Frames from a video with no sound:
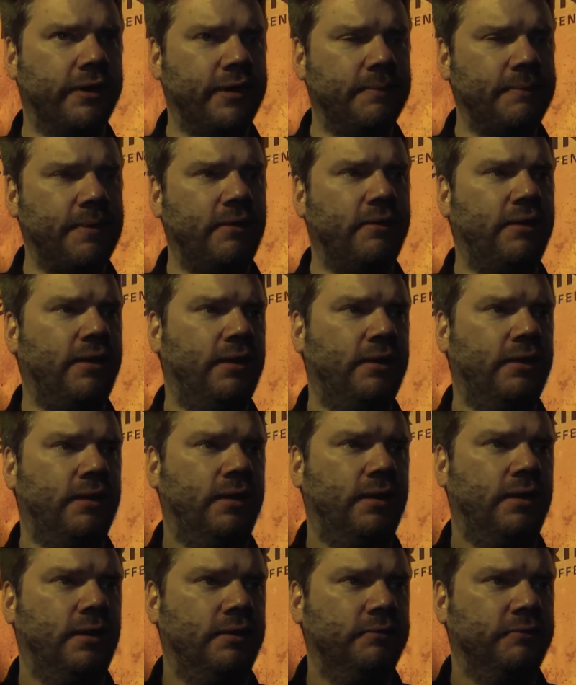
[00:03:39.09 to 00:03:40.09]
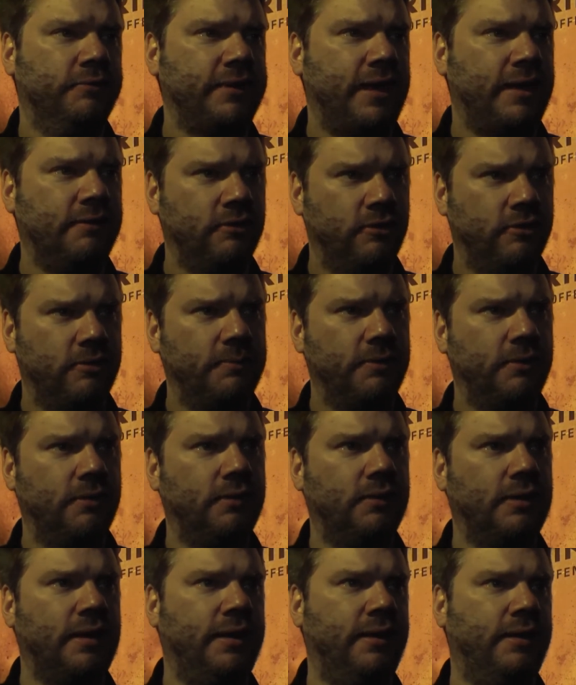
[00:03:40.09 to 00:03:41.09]
to come out on, we're
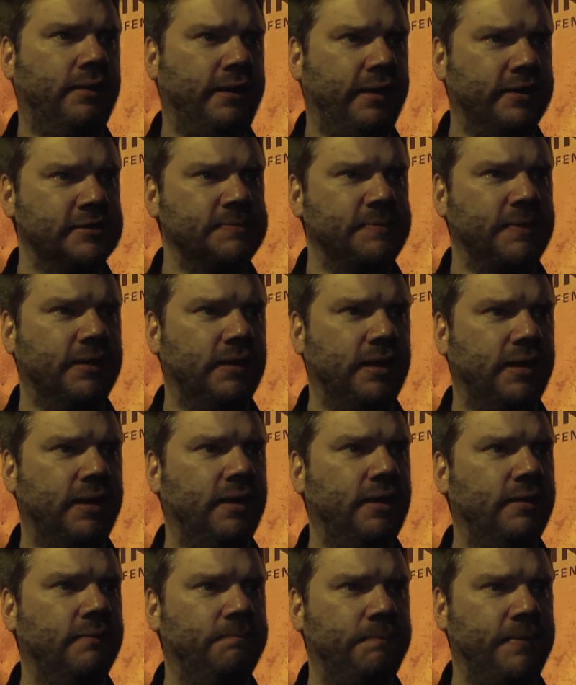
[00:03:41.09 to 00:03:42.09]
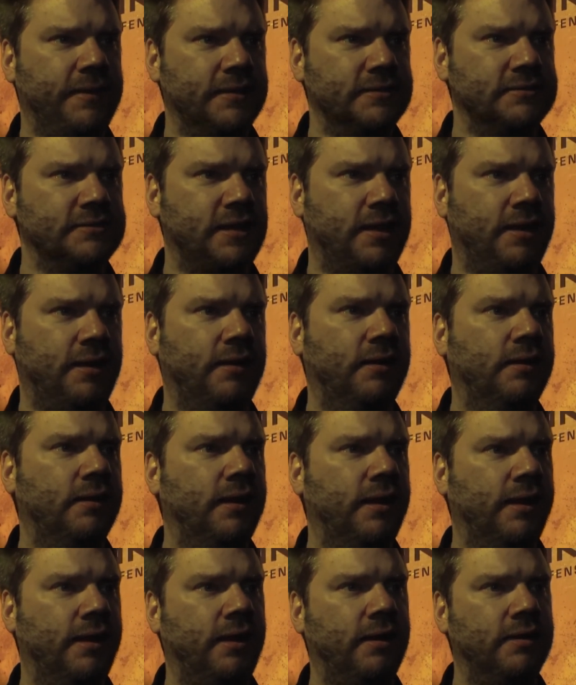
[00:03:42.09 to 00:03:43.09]
downloadable on XBLA,
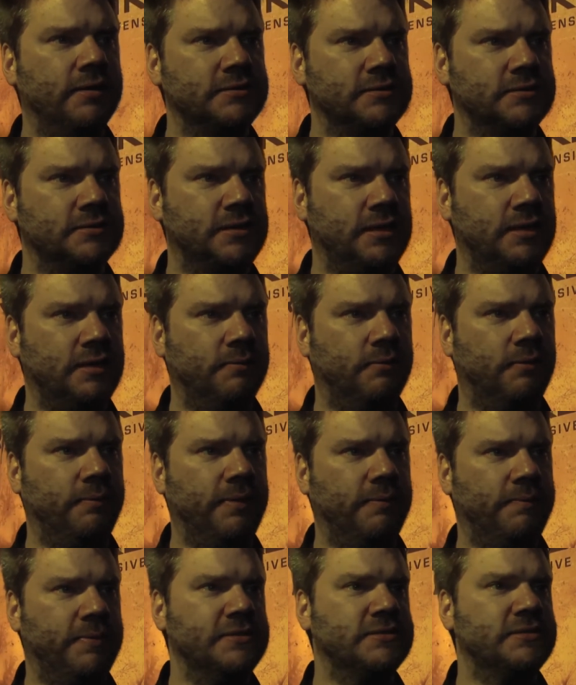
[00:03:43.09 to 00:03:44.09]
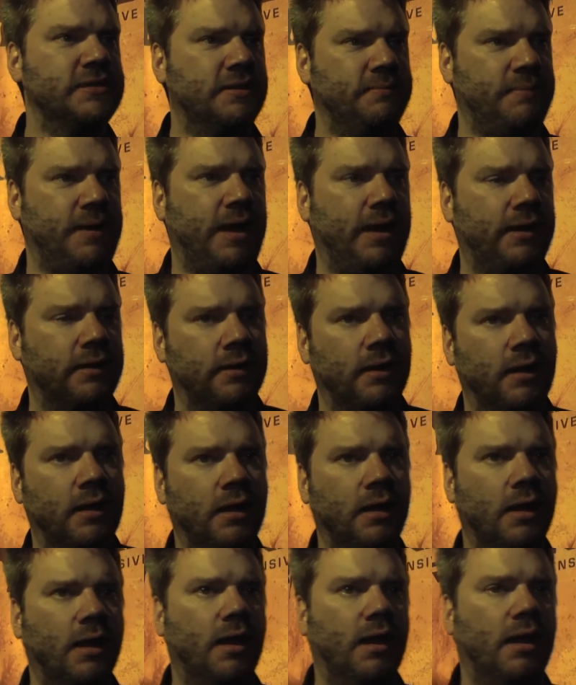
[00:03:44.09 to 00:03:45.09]
PSN, Steam will be PC and Mac.
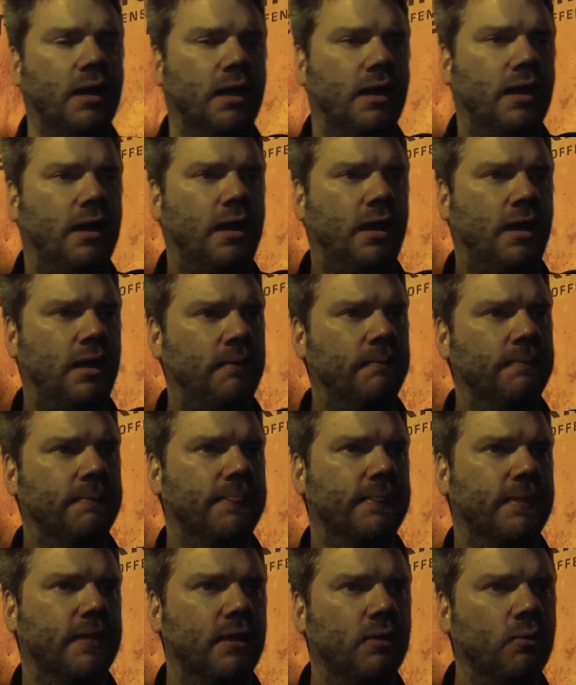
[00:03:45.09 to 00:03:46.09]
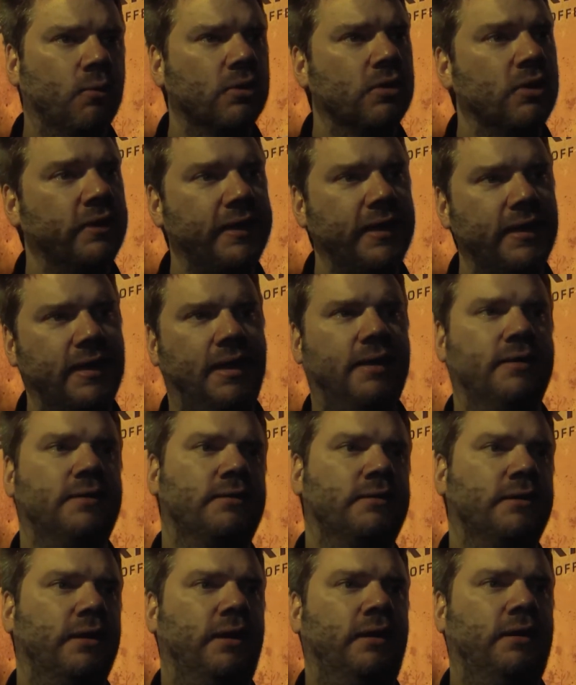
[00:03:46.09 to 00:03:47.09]
We're looking at
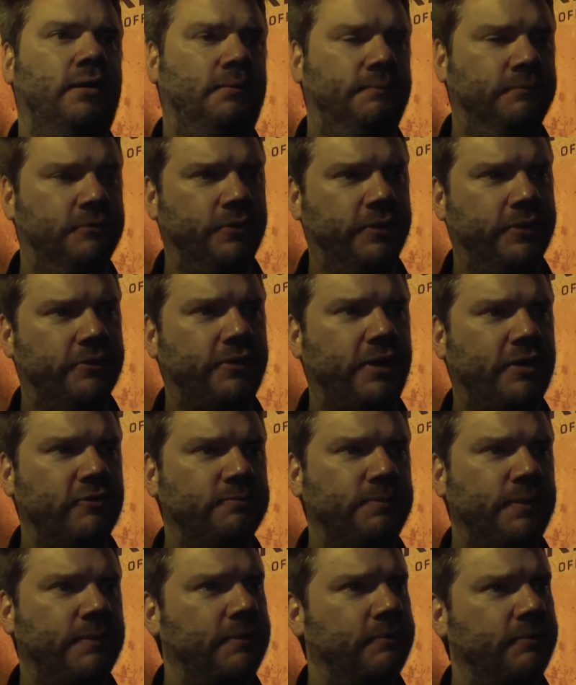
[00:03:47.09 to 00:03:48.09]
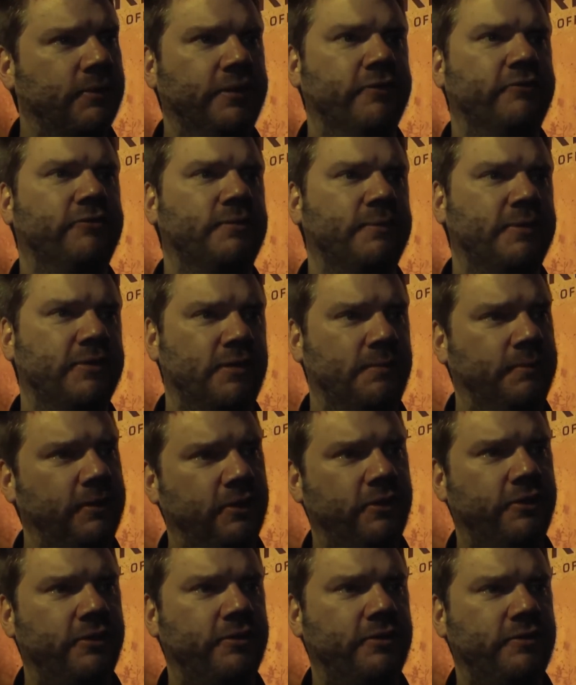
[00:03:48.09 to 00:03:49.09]
doing crossplay, but really it's going to be the
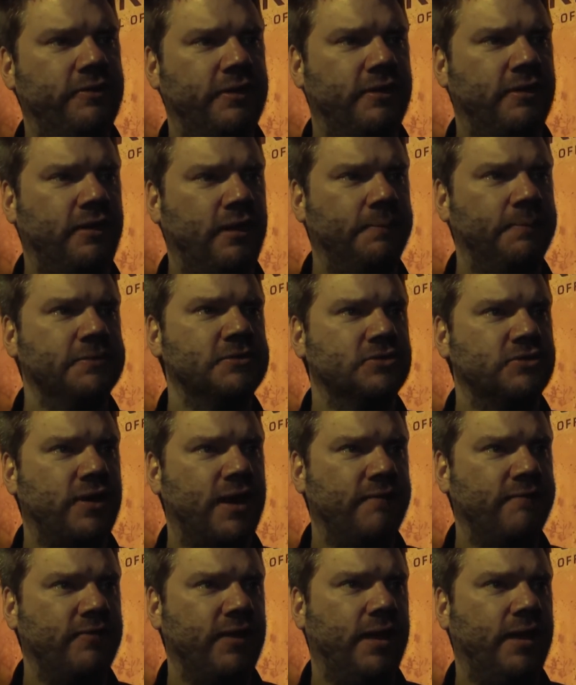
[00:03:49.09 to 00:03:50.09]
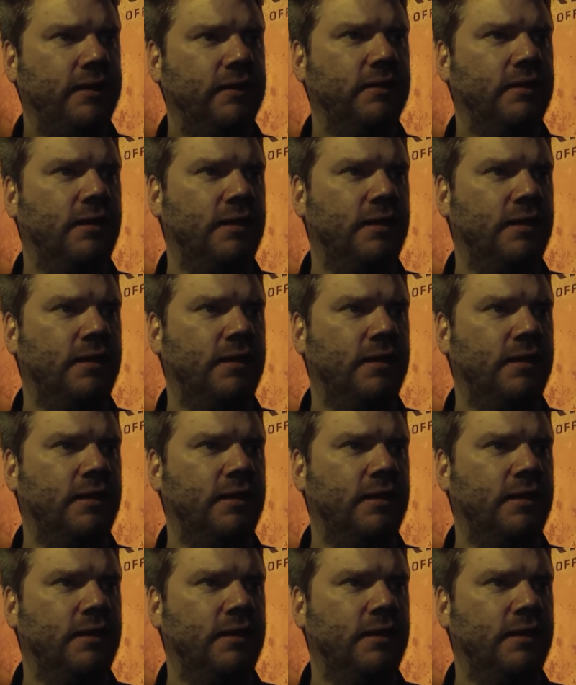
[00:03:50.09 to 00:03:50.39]
community that'll help us drive that.